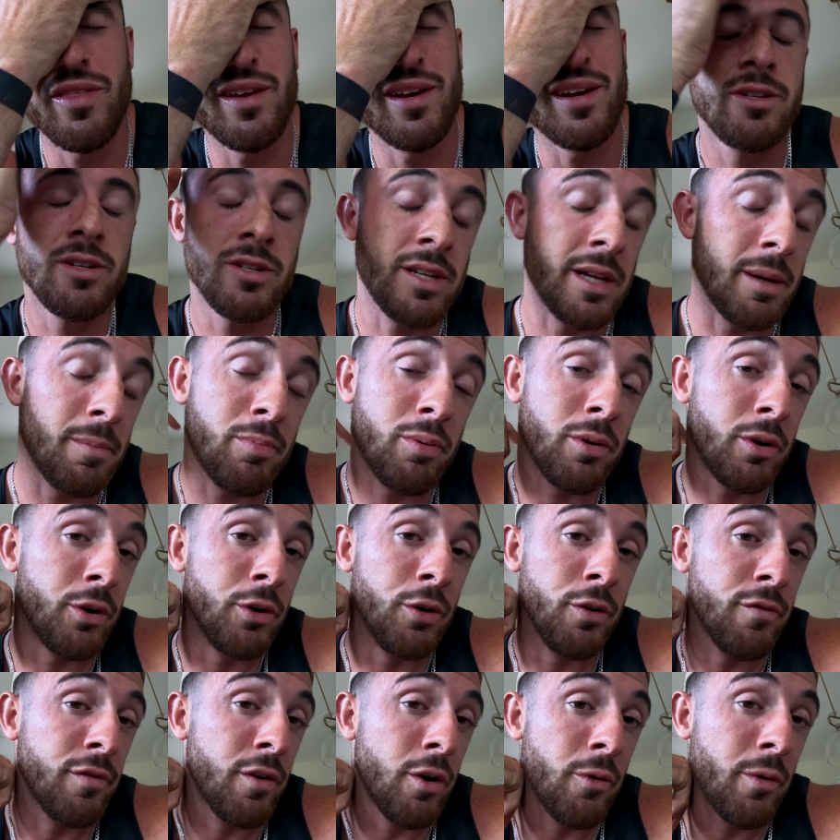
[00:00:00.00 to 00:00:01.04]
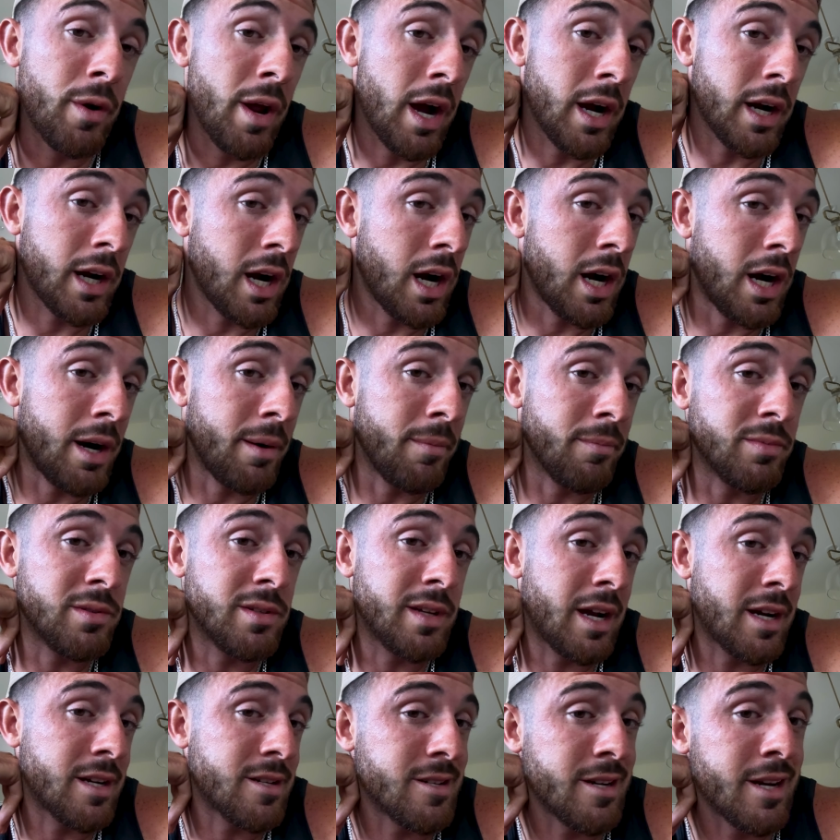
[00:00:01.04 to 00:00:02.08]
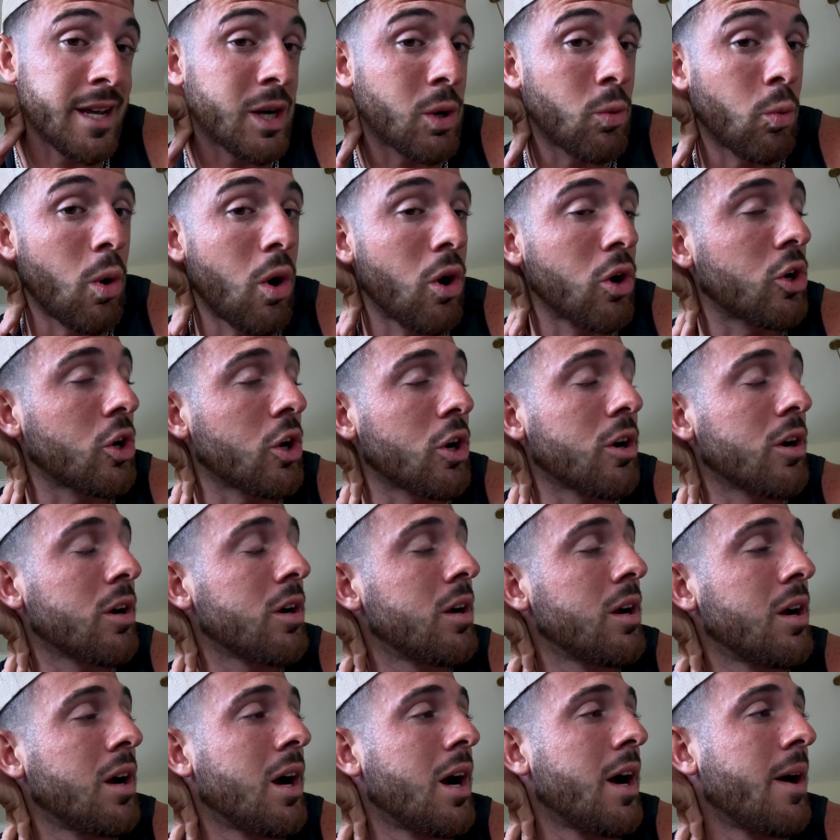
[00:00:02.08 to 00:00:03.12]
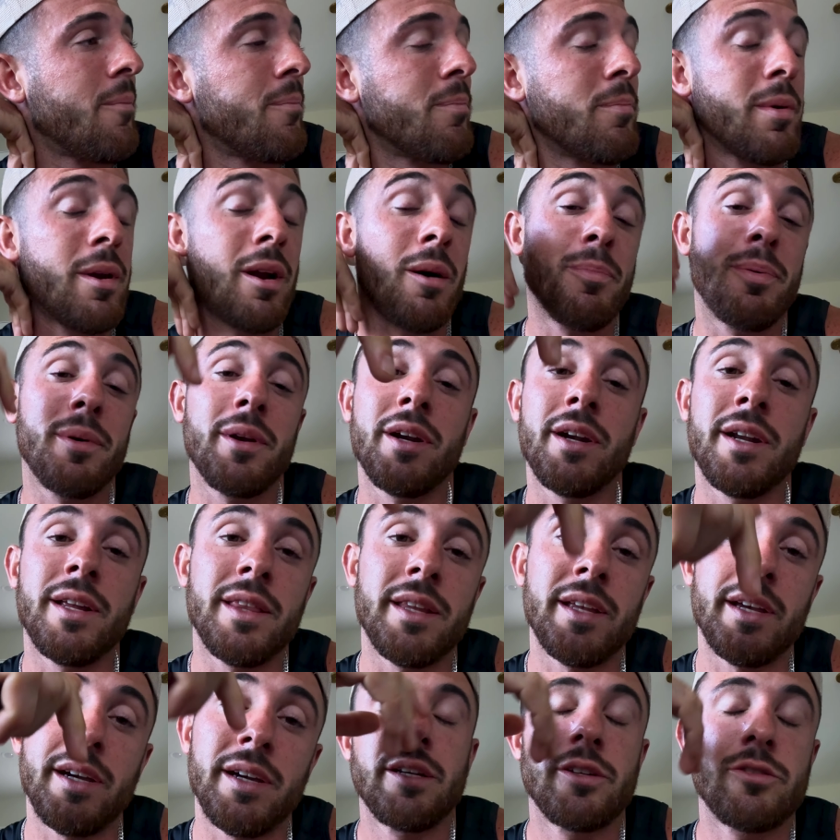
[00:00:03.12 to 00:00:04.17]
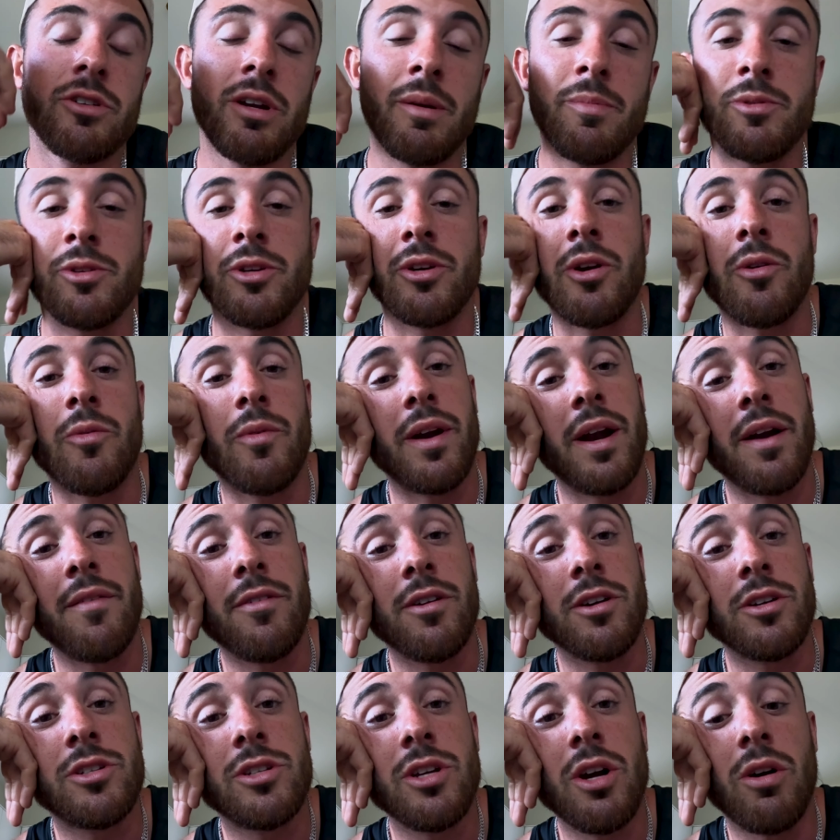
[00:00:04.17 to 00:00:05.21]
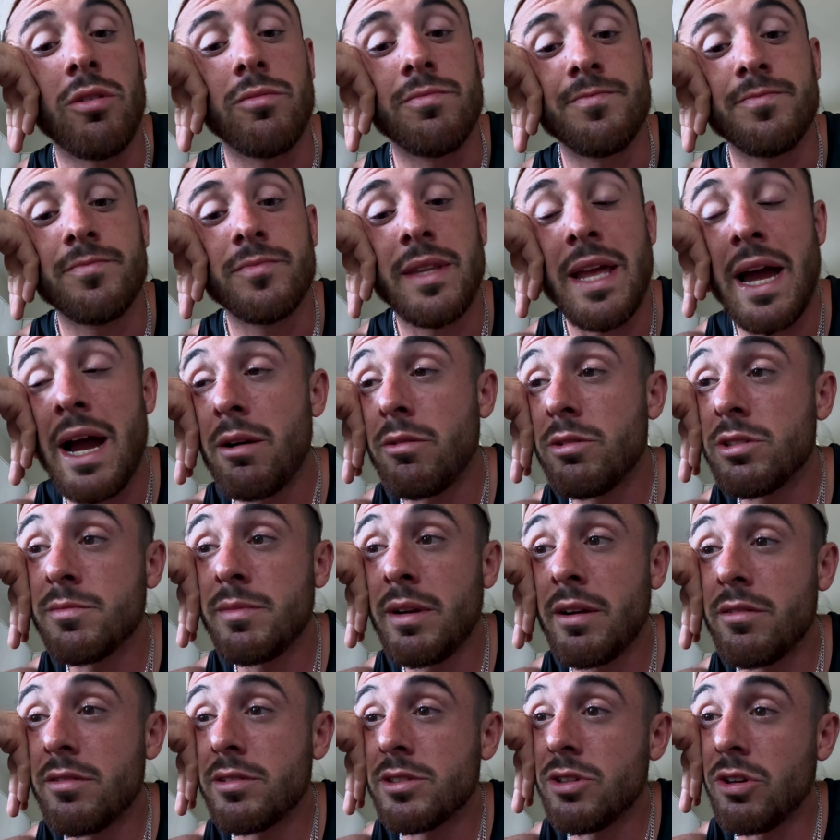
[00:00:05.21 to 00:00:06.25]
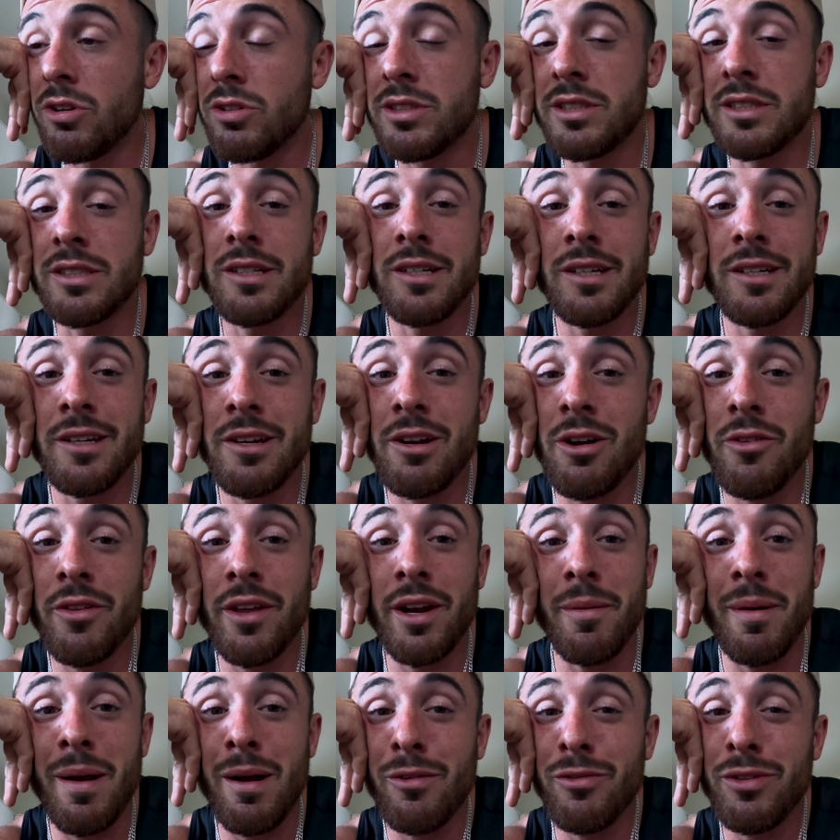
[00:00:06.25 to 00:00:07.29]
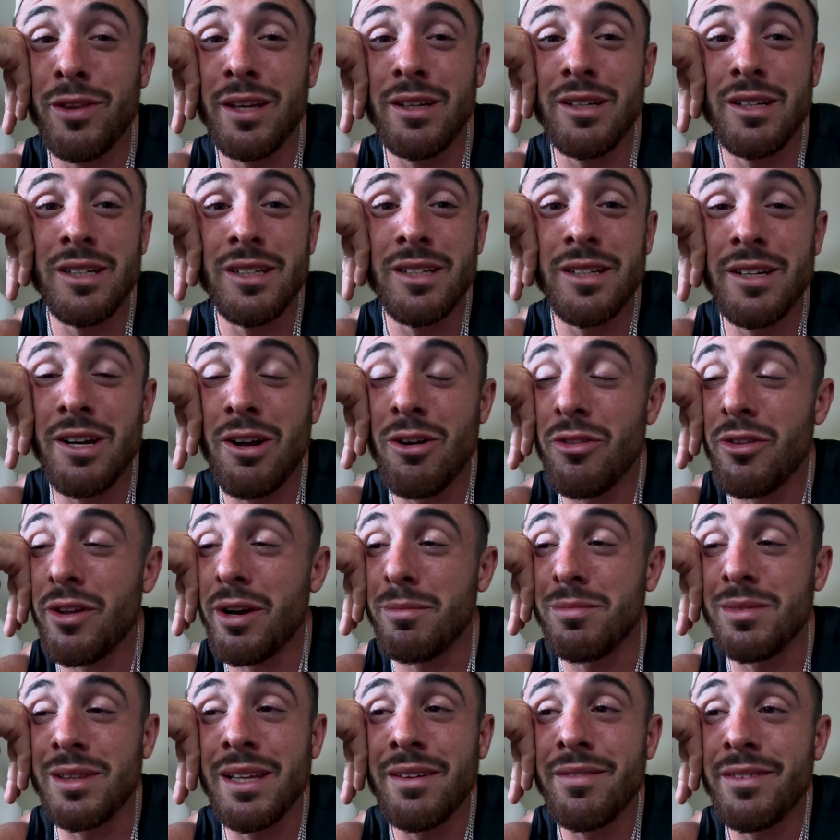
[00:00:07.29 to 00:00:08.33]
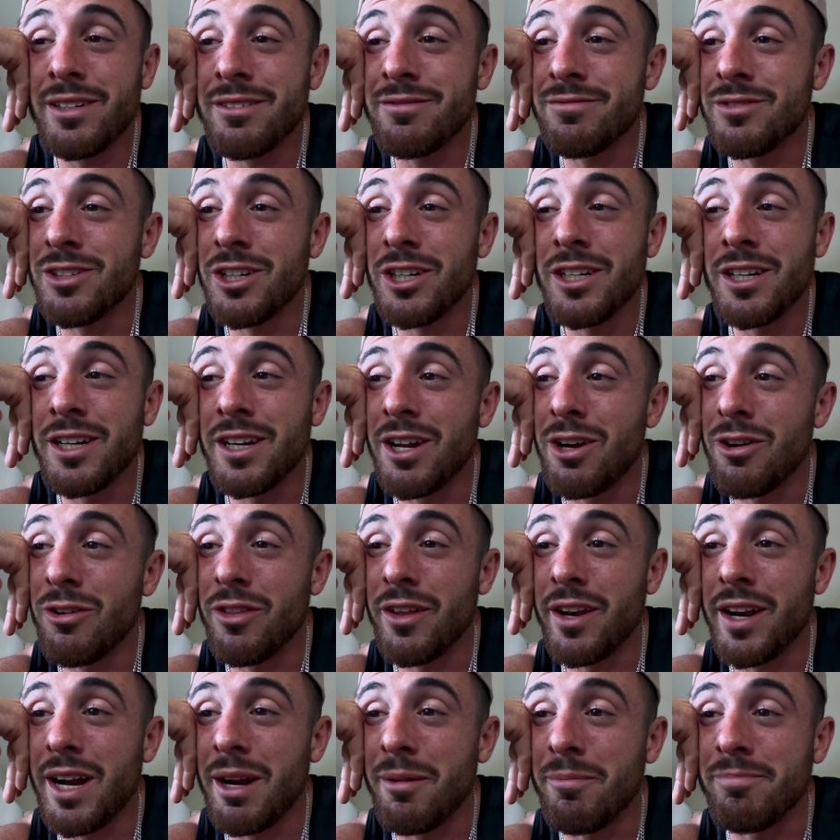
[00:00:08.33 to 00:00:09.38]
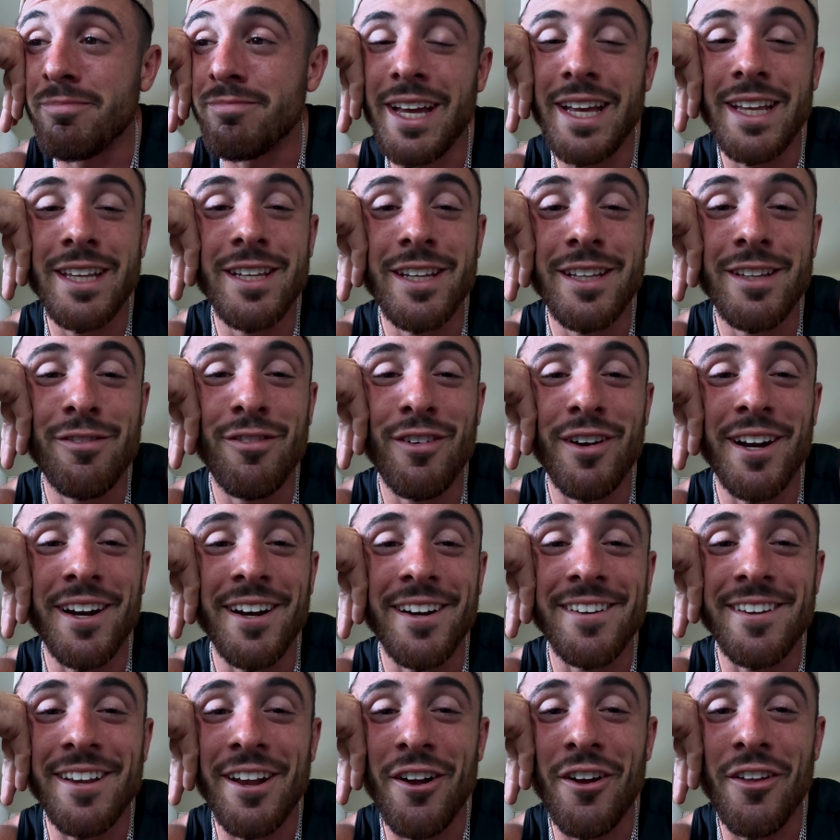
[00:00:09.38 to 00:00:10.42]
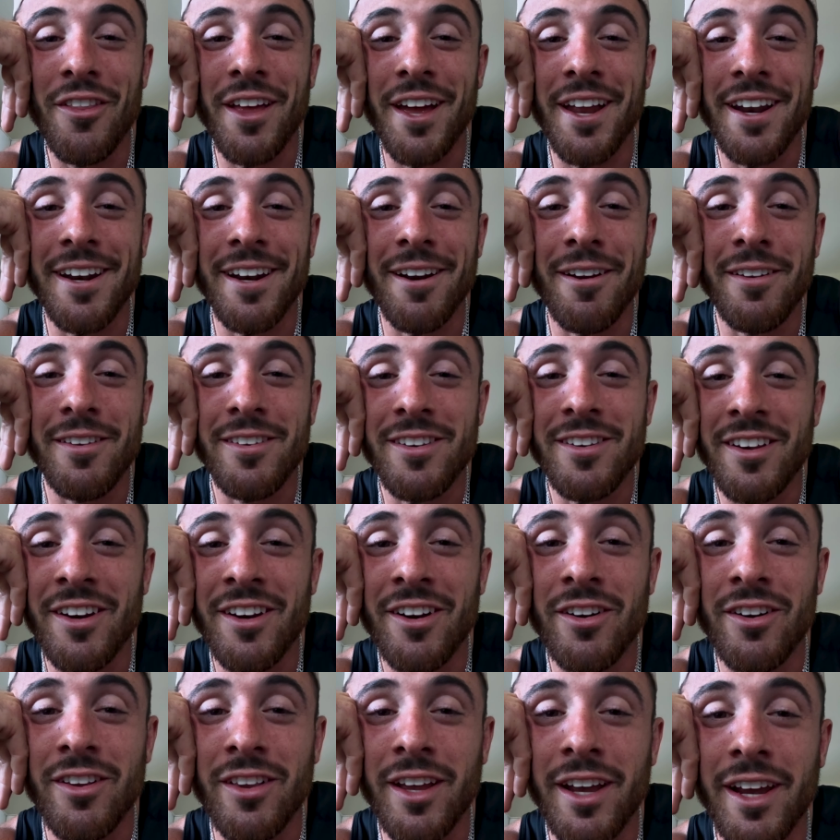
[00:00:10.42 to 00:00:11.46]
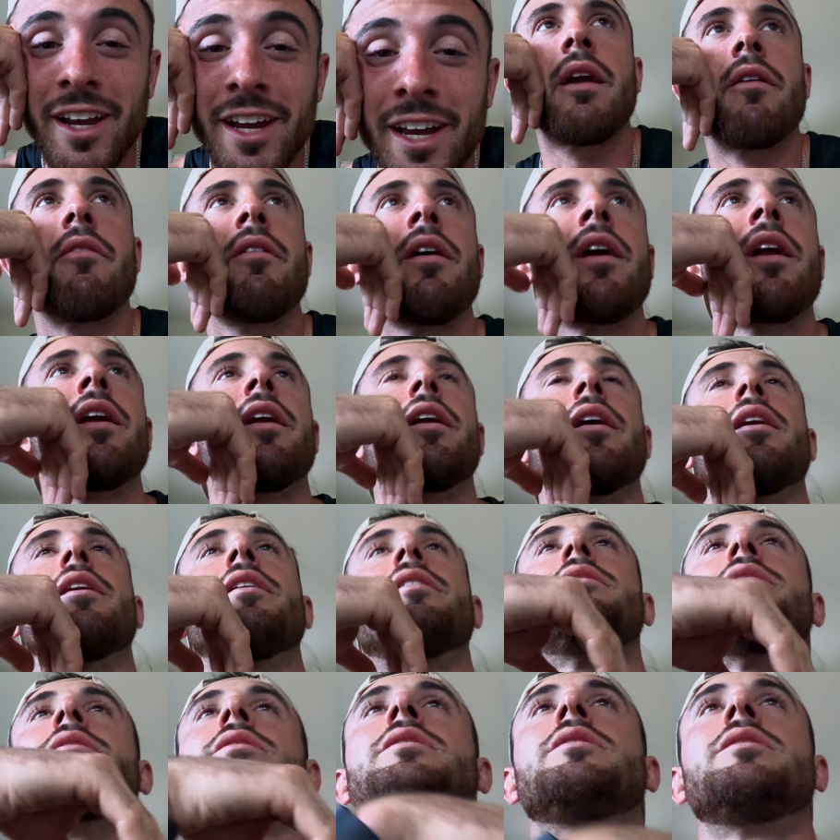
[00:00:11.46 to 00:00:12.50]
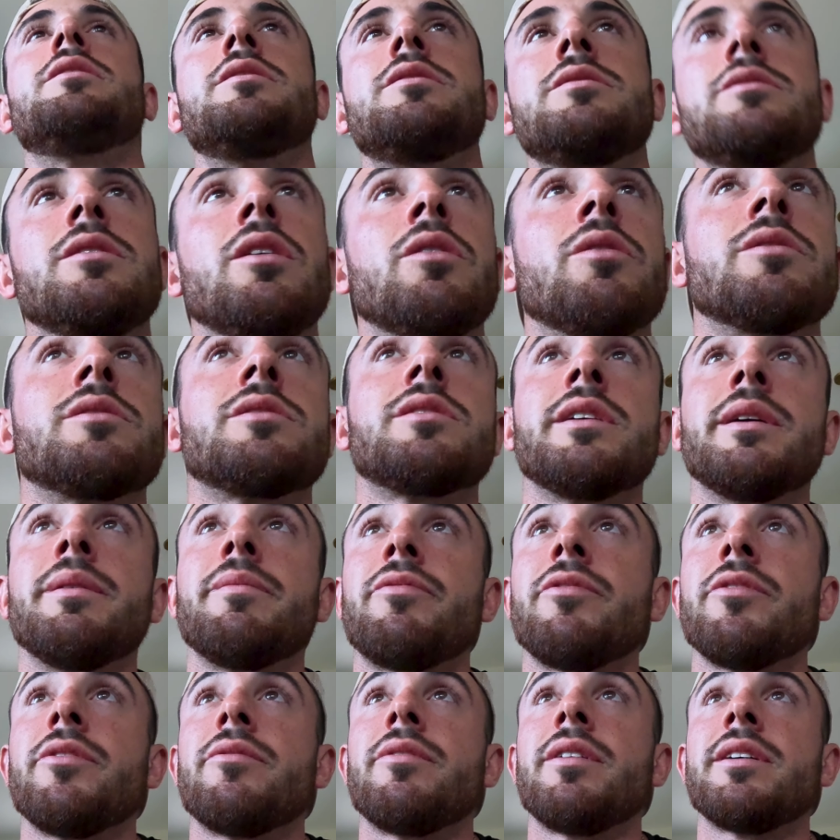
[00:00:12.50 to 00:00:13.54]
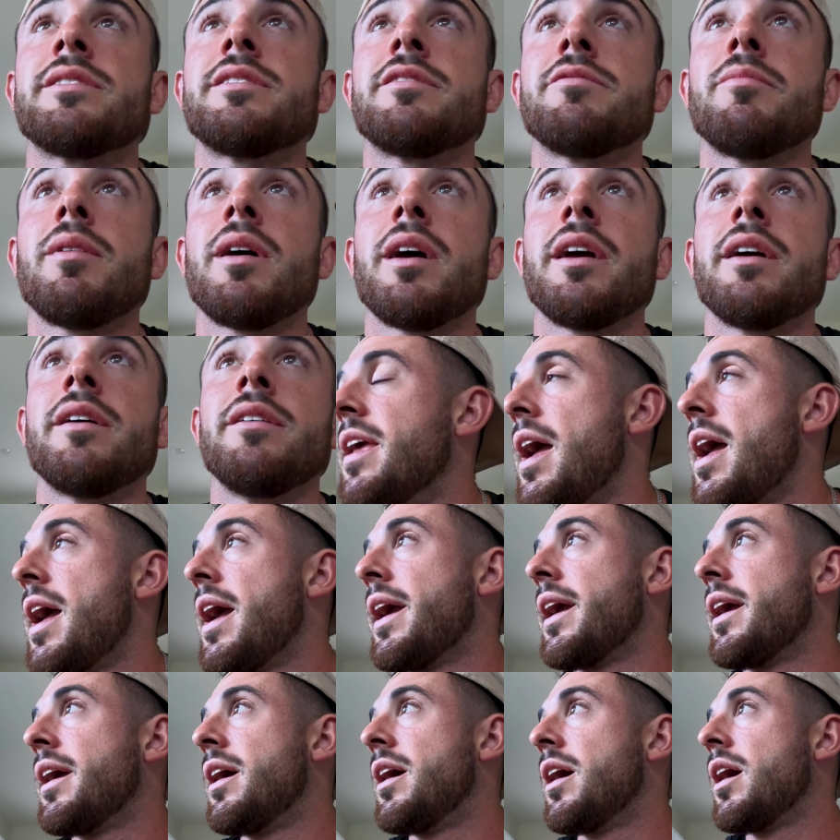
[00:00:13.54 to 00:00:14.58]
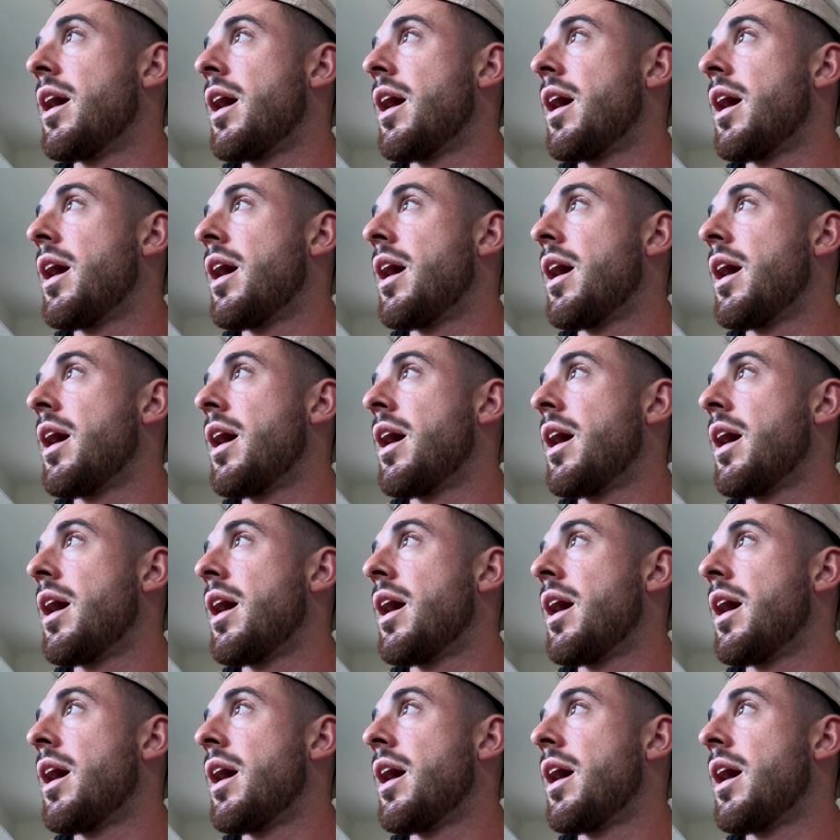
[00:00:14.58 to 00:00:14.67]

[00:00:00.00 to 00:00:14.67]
I think it's just like prenuvo.com/Nick Walker, but I'll put it in the description or whatever. So that was my results. Good to know that I'm healthy, good to know that I'm living, good to know that it's funny to say all that, and I sit here and like kind of ready to go to sleep for the rest of my day.